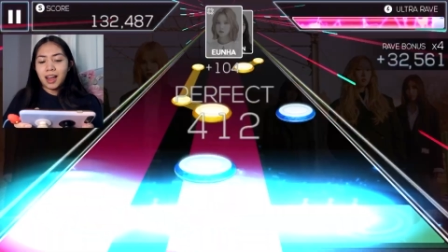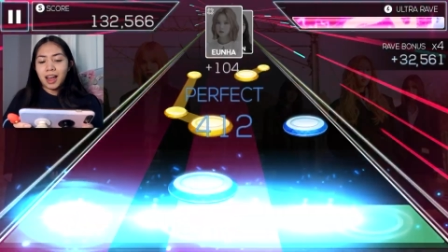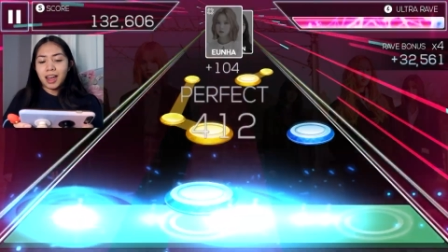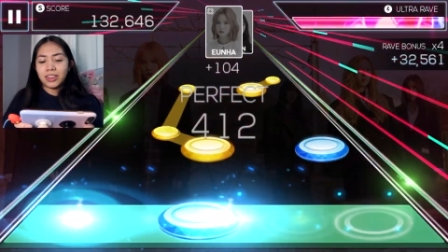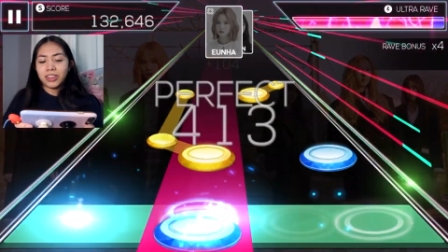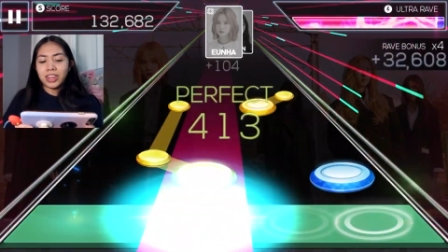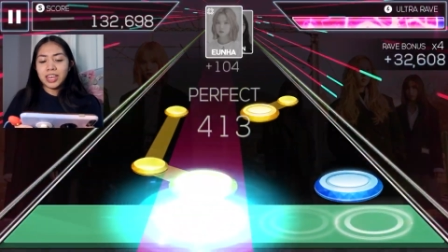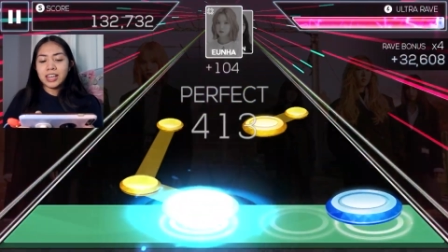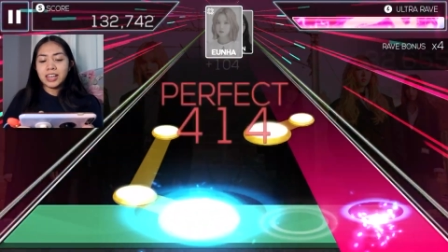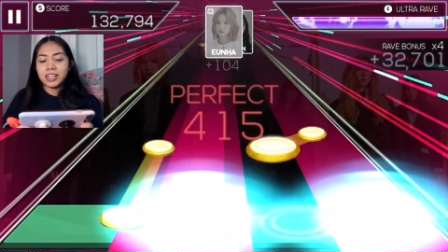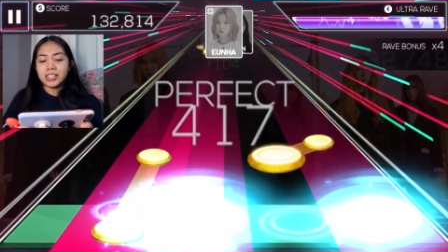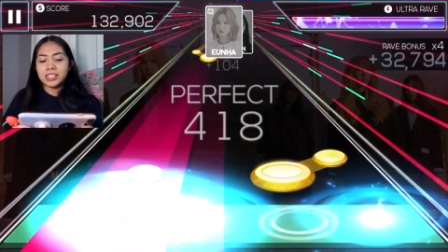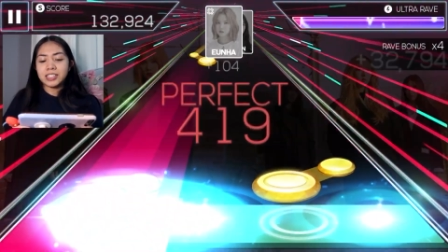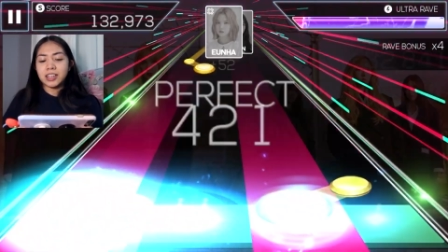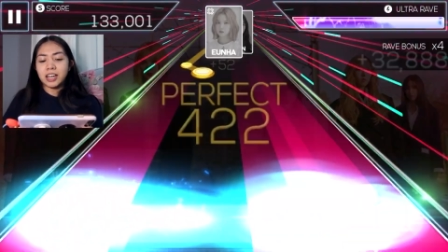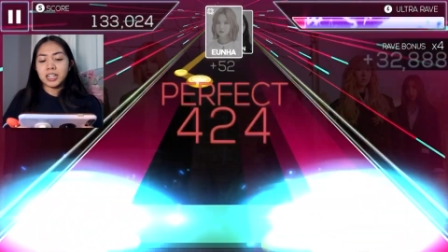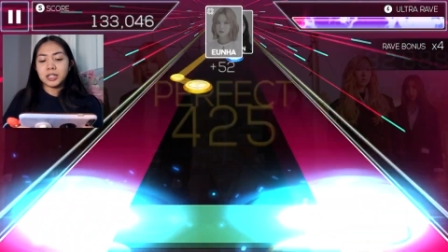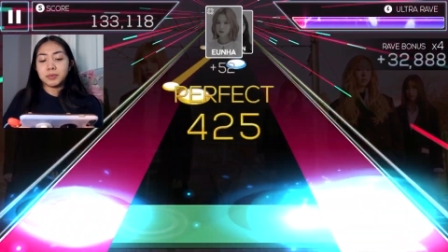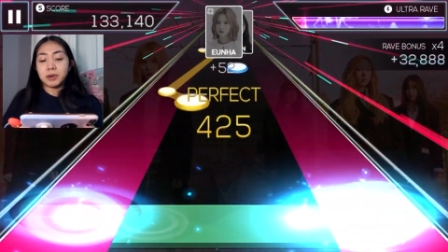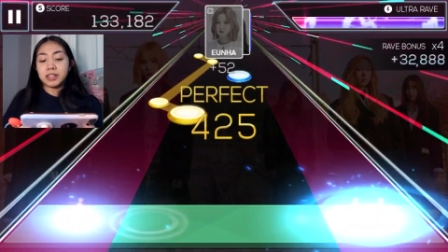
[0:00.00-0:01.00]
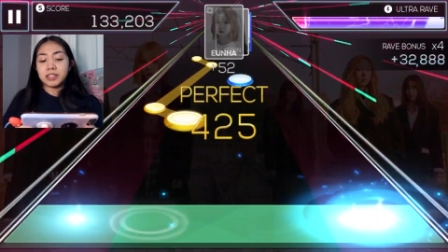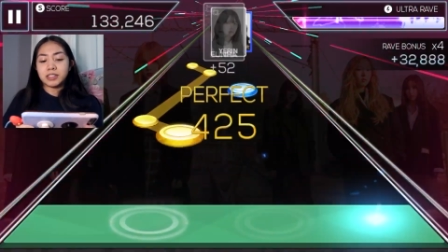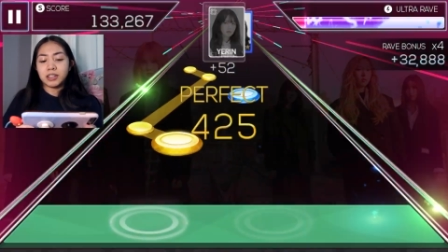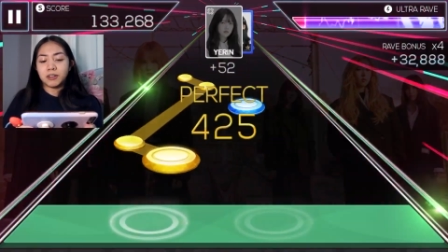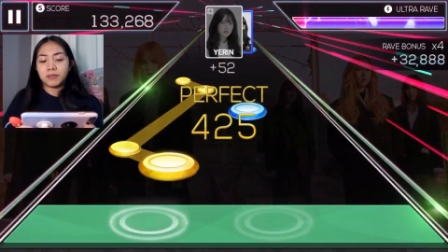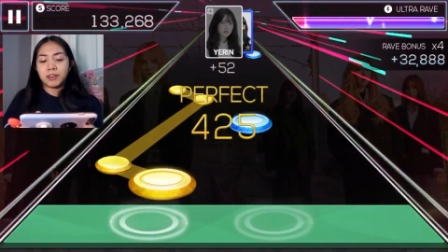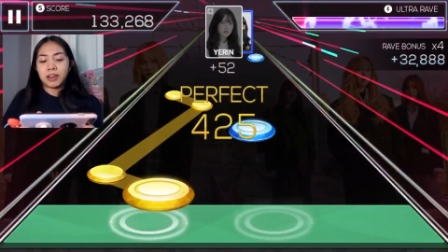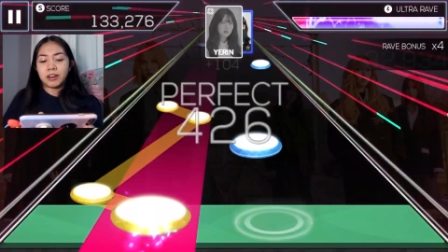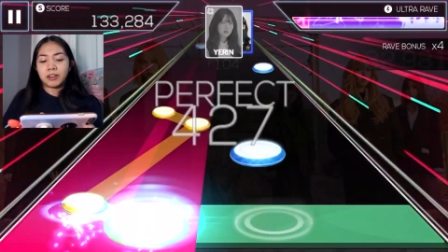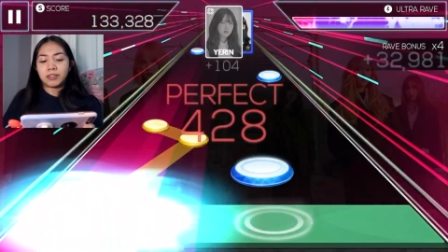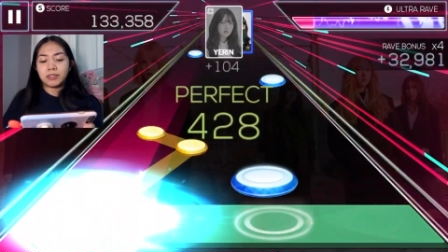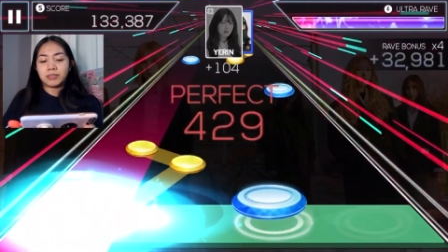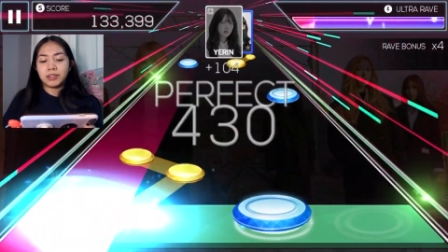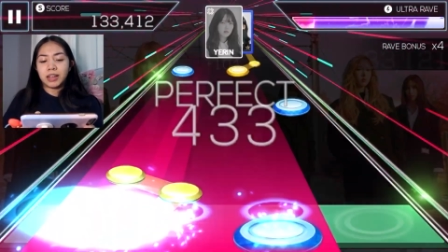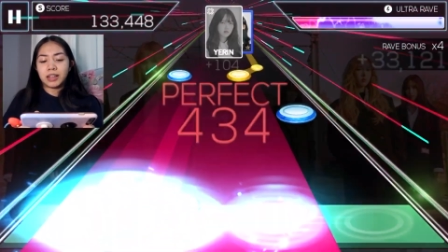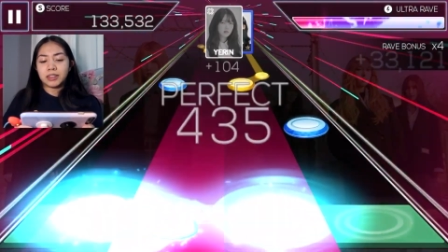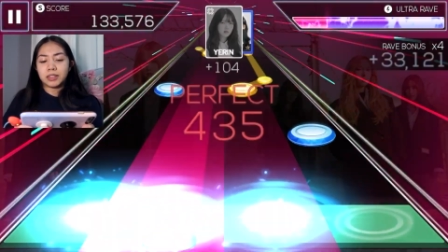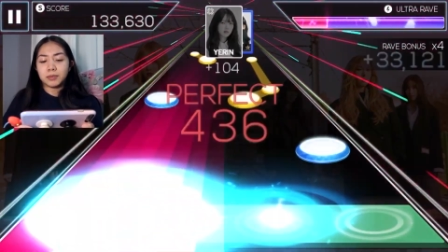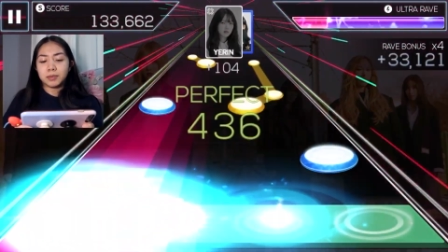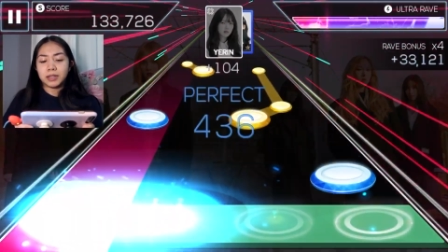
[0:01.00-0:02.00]
I think I psyched myself out
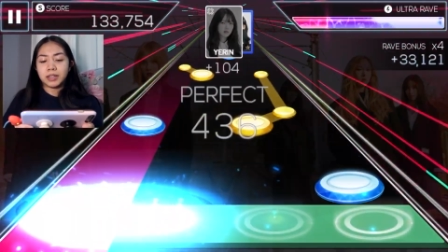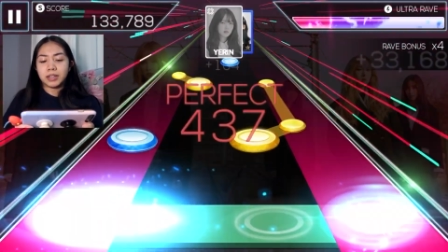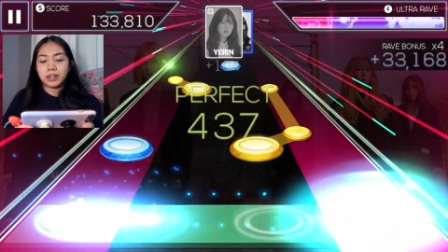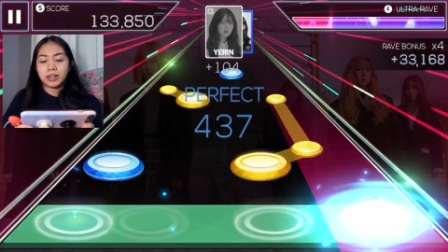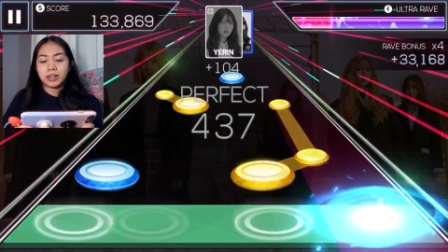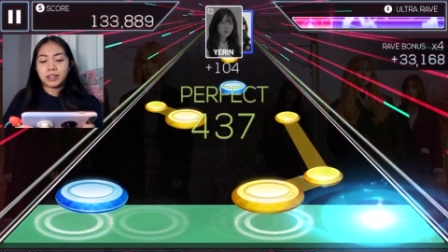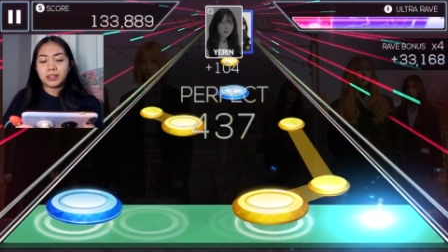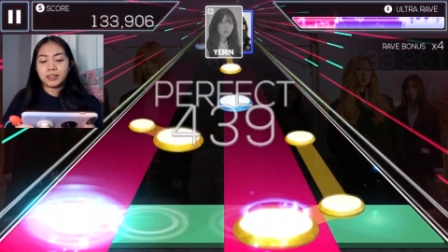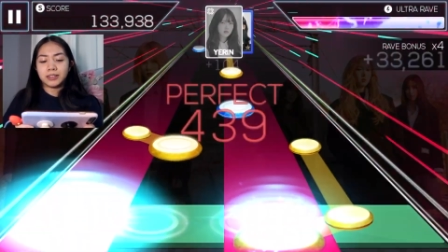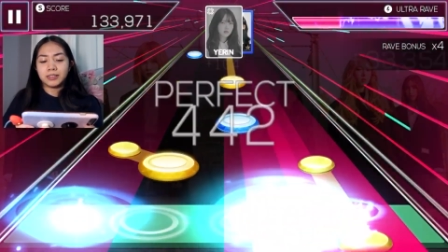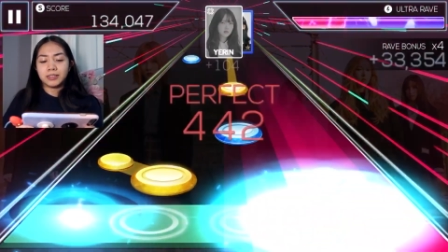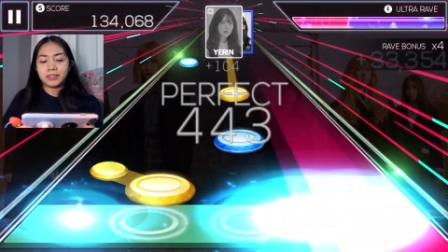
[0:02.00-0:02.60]
at the beginning.